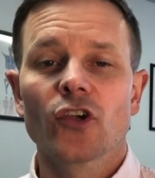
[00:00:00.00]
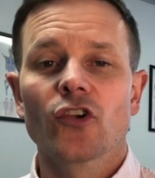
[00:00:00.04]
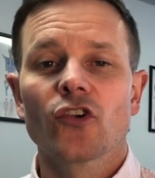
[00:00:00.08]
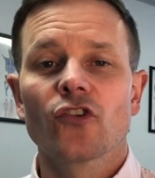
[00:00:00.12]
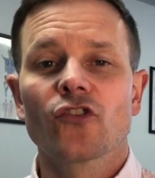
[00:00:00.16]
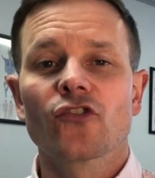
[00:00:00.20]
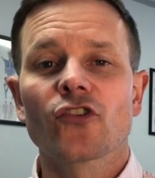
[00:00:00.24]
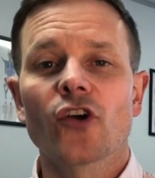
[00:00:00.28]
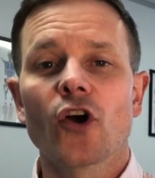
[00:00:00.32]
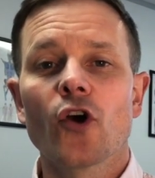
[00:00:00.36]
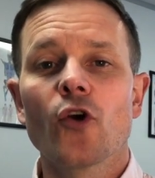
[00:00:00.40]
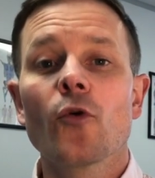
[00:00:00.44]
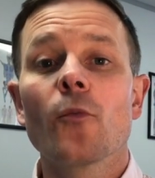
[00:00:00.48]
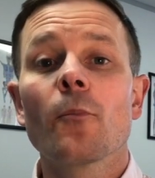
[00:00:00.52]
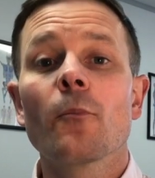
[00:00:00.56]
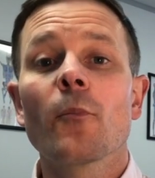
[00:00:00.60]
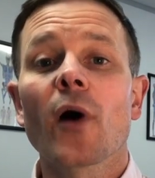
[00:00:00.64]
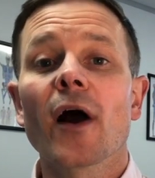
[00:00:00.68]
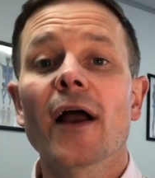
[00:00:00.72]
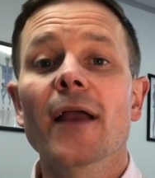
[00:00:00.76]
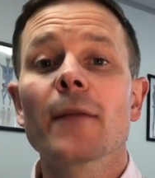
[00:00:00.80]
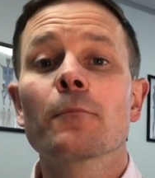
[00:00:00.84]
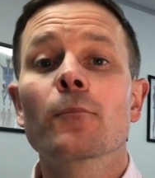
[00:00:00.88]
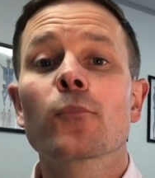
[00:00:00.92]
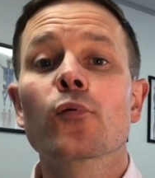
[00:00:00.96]
So
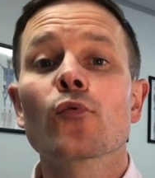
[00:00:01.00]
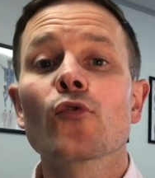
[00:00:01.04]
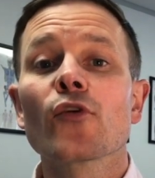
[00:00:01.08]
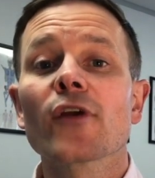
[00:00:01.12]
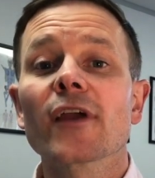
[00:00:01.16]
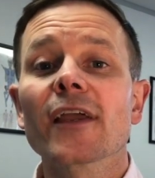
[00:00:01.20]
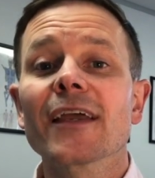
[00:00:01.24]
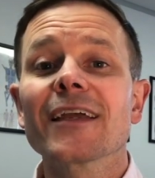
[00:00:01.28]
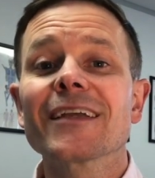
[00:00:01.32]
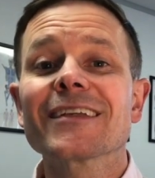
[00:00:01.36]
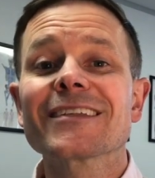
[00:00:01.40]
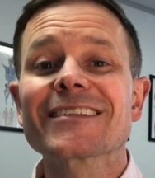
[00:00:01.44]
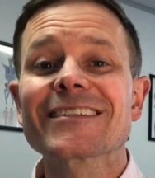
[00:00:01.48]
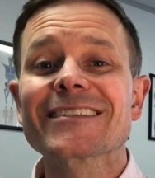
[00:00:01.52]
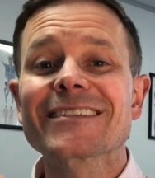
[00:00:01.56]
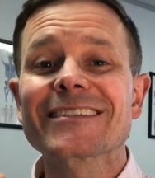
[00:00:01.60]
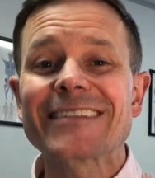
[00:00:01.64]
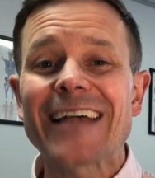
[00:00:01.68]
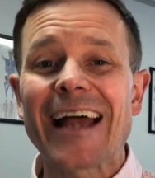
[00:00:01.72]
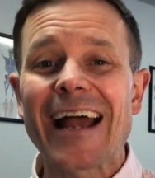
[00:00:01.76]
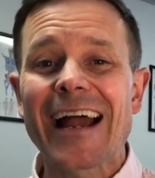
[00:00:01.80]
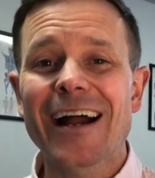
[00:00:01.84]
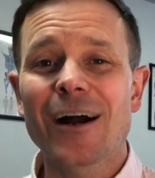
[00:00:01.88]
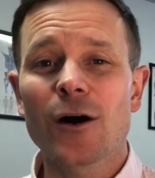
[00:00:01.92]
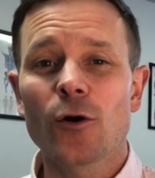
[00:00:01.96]
by bringing
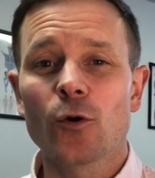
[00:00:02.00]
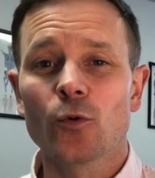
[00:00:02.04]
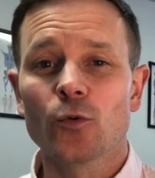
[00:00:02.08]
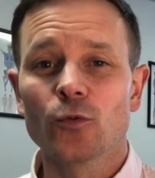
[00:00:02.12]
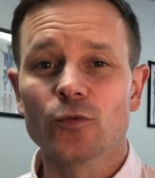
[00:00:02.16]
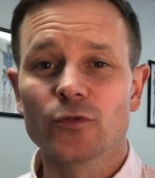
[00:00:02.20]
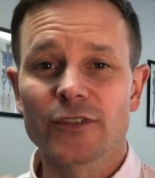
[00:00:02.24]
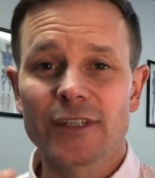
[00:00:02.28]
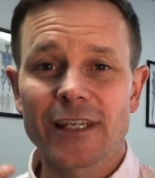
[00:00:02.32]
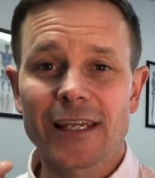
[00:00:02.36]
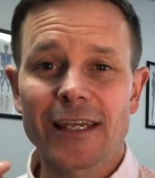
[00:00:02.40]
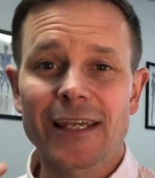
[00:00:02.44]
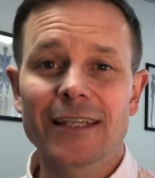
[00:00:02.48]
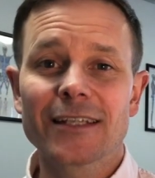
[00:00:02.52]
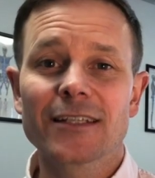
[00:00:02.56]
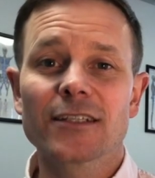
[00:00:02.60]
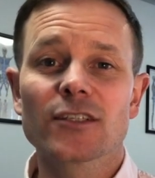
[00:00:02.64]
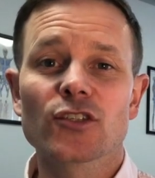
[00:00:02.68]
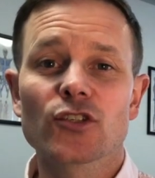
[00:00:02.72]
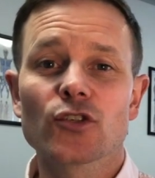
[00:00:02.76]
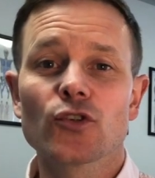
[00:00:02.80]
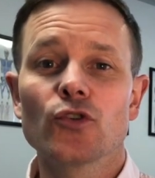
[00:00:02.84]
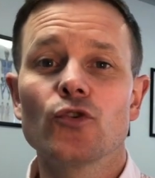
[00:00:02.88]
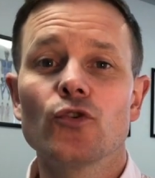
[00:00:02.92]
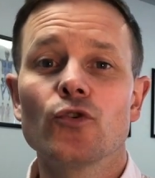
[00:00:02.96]
sound
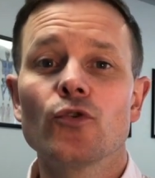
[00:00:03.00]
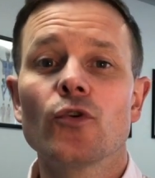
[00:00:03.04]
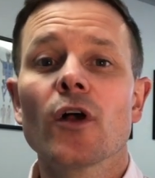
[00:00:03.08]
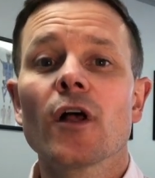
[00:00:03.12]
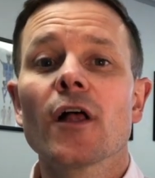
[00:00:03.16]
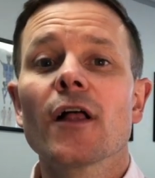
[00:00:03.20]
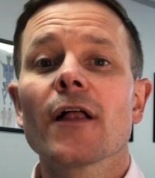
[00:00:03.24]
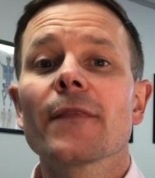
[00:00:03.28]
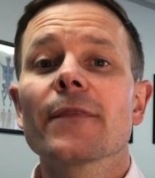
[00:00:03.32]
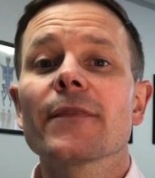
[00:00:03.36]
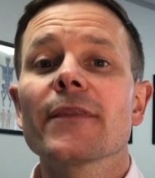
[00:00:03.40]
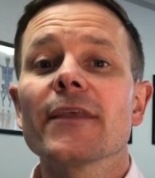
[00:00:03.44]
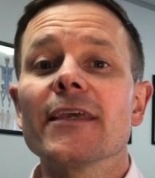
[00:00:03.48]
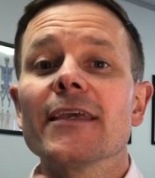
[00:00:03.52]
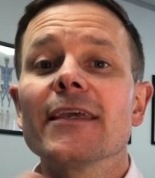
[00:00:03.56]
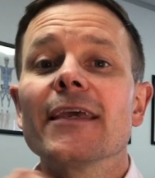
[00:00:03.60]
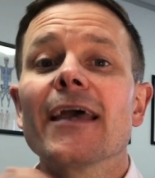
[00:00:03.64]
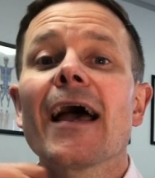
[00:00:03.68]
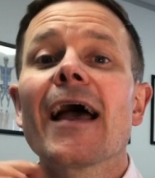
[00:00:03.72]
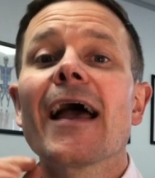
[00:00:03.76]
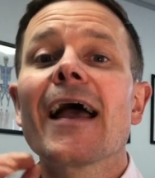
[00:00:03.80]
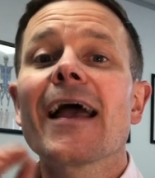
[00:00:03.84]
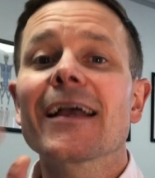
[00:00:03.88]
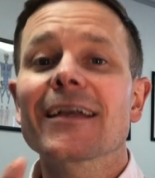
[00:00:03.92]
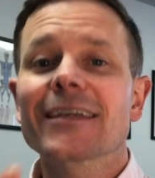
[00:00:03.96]
into the
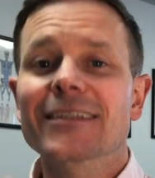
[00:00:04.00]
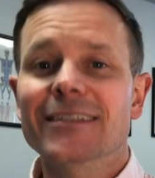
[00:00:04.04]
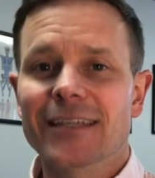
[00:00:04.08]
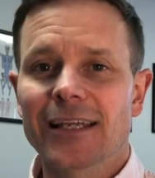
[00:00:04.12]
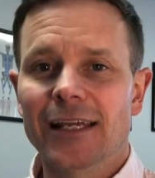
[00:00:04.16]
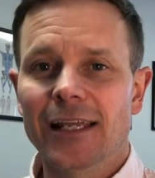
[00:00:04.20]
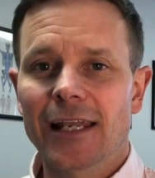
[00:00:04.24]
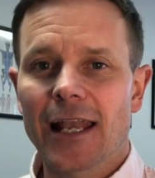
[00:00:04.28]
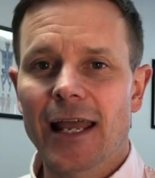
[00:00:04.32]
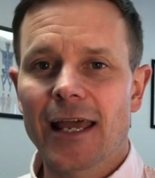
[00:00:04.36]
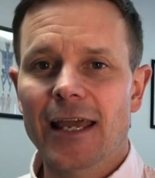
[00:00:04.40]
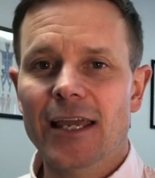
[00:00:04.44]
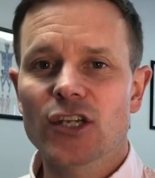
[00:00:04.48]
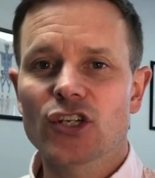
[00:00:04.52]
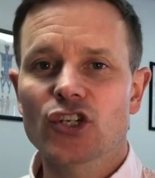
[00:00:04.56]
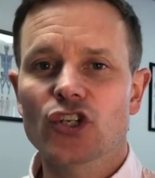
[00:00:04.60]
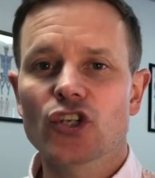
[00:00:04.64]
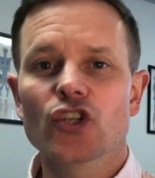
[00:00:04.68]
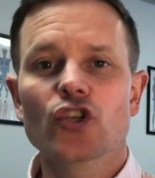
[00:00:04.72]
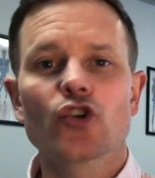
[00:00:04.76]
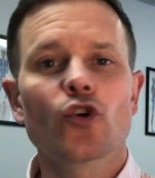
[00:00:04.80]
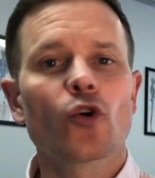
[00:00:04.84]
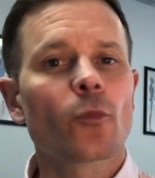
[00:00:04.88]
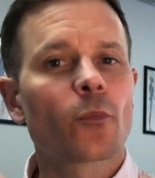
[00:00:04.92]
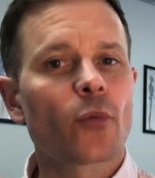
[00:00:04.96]

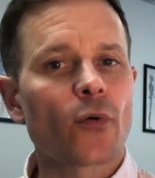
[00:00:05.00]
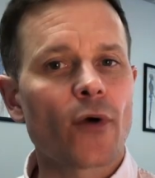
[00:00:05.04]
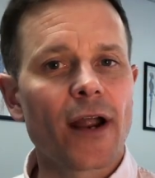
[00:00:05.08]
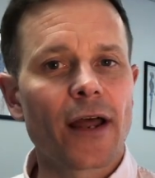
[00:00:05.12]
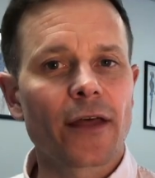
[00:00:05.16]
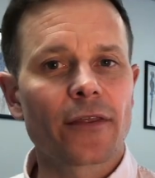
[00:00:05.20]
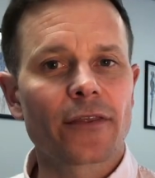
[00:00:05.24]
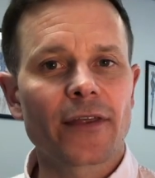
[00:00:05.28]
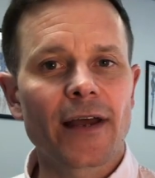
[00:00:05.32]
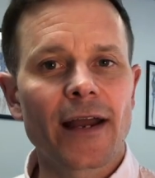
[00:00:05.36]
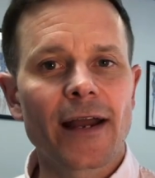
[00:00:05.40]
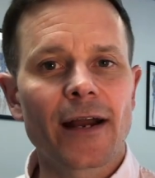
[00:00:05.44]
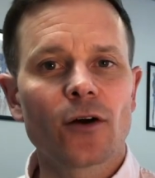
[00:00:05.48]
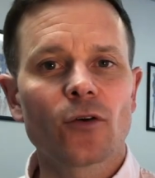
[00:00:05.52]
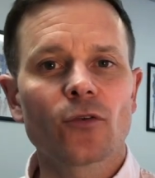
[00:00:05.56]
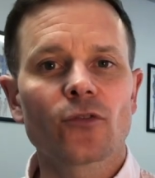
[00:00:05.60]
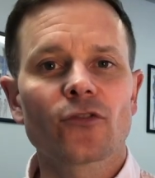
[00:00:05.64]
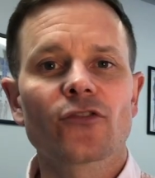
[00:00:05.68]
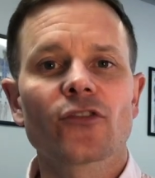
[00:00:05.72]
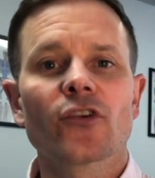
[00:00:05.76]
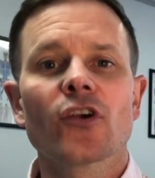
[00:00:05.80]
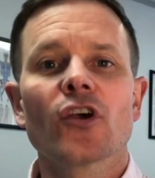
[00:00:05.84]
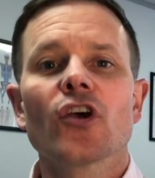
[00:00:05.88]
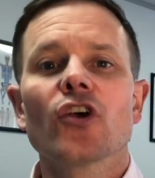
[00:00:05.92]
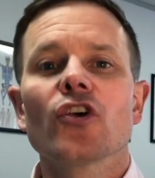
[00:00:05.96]
exhalation, your breath
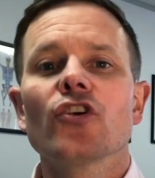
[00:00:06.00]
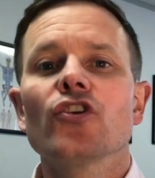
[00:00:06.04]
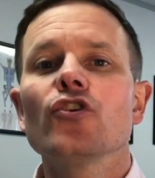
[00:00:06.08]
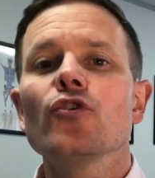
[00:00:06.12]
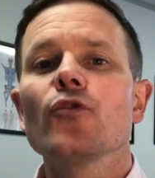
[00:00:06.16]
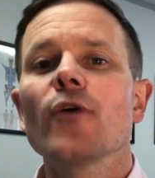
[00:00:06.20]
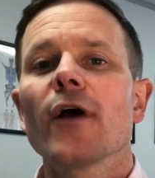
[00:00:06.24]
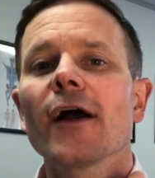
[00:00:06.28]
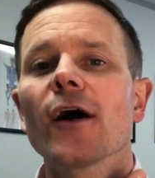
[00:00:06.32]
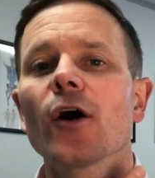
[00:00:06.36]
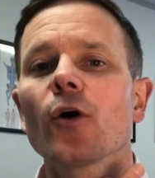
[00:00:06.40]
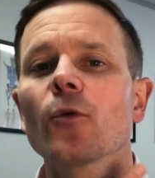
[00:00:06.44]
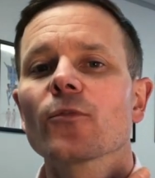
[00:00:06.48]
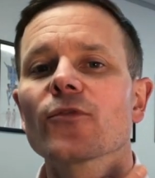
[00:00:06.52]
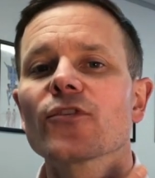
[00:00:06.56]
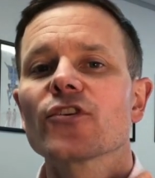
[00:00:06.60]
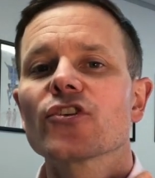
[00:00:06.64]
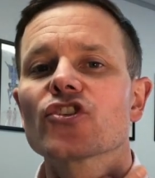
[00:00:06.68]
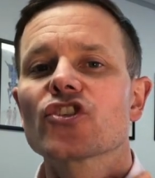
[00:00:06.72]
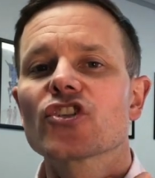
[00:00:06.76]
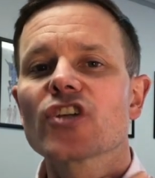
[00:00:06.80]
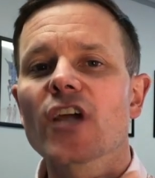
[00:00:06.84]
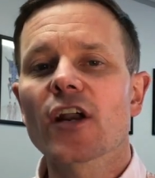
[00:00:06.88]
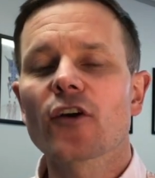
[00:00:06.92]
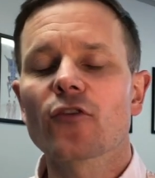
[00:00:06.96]
out, you help to
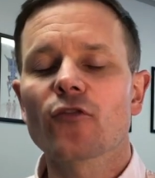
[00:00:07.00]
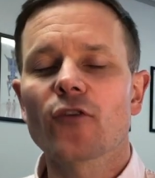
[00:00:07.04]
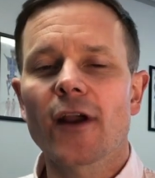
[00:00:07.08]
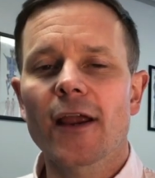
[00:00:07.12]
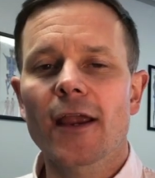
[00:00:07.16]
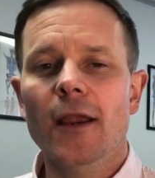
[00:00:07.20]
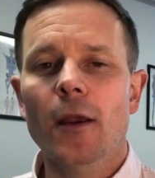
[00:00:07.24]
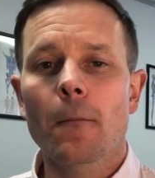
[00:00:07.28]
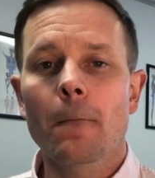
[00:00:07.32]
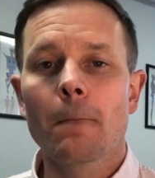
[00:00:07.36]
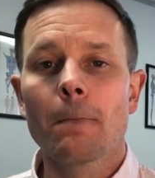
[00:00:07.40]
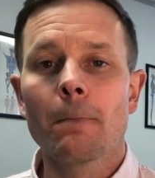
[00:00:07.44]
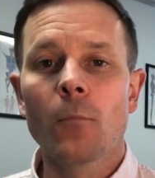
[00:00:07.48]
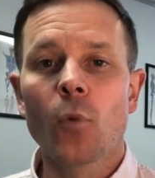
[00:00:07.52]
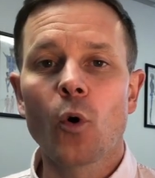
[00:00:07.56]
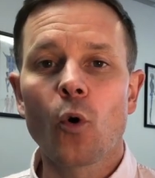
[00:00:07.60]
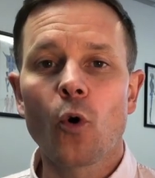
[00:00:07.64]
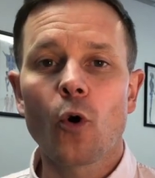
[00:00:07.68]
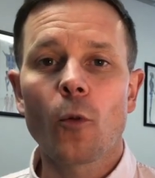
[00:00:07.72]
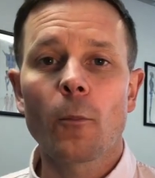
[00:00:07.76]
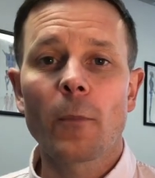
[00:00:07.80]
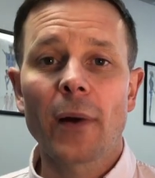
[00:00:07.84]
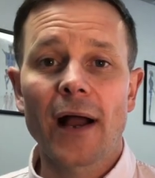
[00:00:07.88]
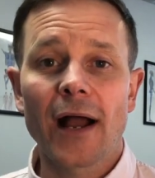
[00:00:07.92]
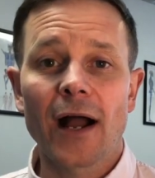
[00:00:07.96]
generate
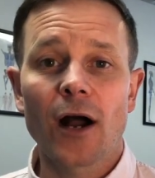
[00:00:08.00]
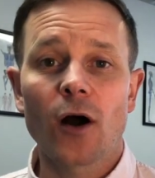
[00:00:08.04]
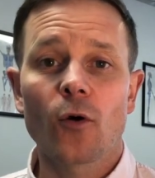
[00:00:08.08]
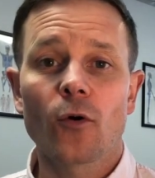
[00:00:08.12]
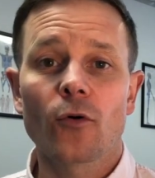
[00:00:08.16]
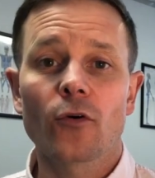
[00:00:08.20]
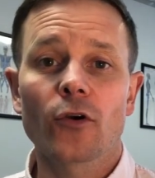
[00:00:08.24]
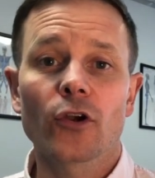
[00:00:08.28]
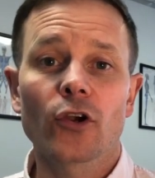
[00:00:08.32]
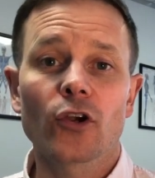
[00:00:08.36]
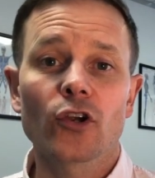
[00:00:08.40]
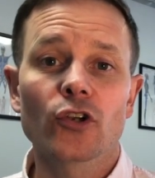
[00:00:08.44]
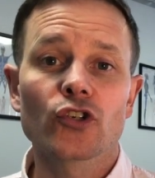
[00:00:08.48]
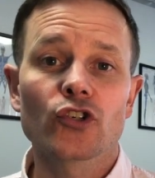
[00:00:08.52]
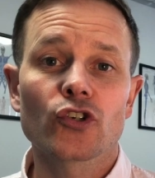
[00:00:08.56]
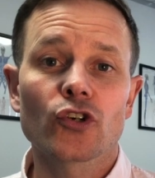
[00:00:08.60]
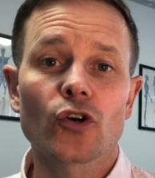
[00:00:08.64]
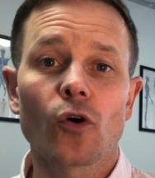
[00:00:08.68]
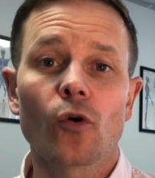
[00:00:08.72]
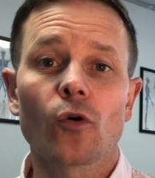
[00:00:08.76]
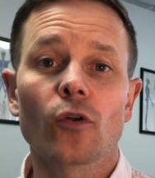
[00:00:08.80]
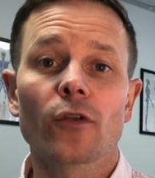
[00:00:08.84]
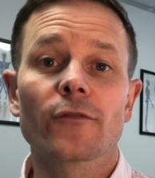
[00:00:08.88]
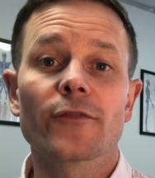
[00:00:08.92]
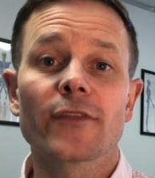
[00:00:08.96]
more power and
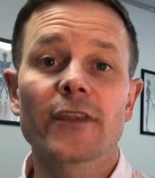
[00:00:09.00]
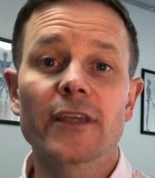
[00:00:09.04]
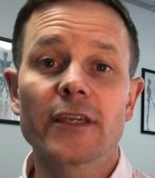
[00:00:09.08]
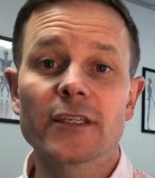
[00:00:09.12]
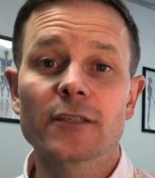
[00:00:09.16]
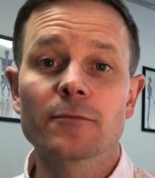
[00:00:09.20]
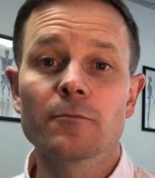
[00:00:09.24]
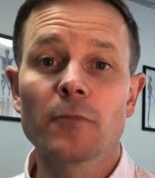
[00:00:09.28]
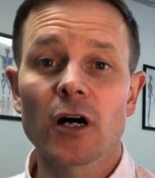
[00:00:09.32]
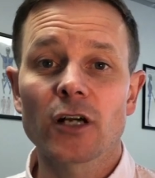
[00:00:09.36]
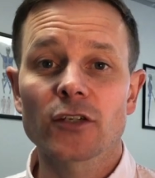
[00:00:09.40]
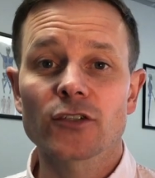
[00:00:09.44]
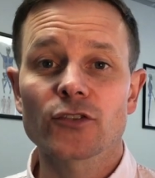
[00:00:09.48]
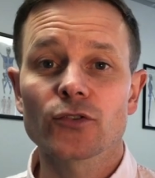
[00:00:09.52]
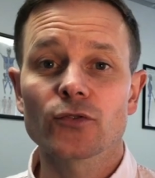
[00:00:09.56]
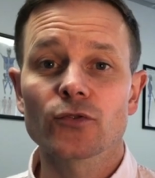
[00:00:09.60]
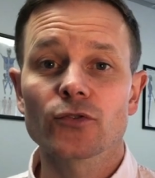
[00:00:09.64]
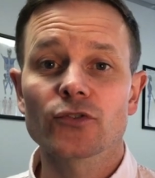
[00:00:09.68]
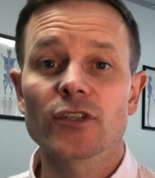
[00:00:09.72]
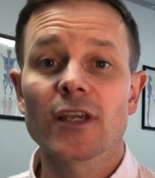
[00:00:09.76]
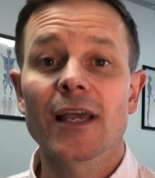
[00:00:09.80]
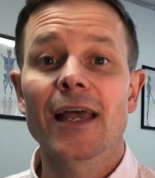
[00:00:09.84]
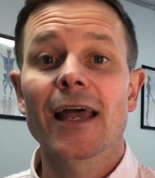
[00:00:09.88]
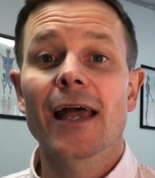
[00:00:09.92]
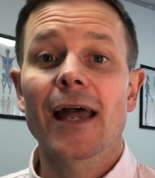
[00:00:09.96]
control of these
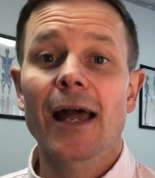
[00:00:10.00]
muscles,